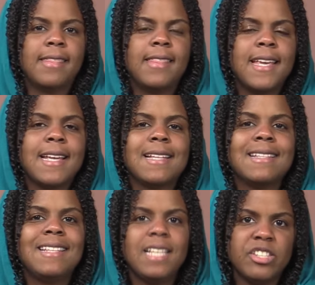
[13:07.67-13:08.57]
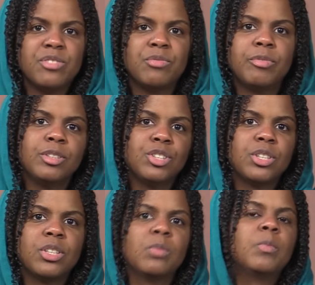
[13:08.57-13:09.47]
This
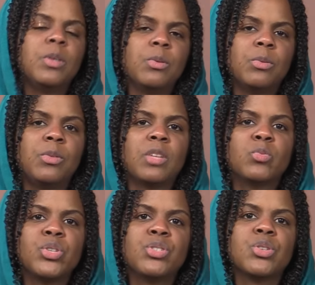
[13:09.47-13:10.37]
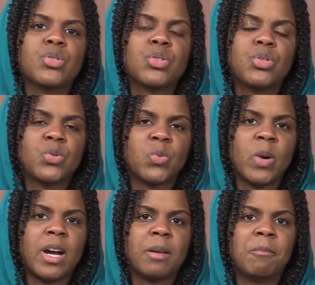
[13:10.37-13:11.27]
functional view that we just
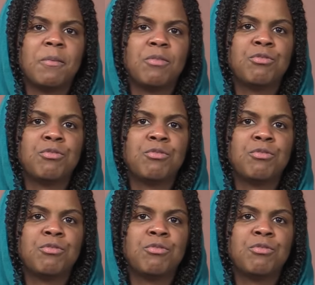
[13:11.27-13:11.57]
described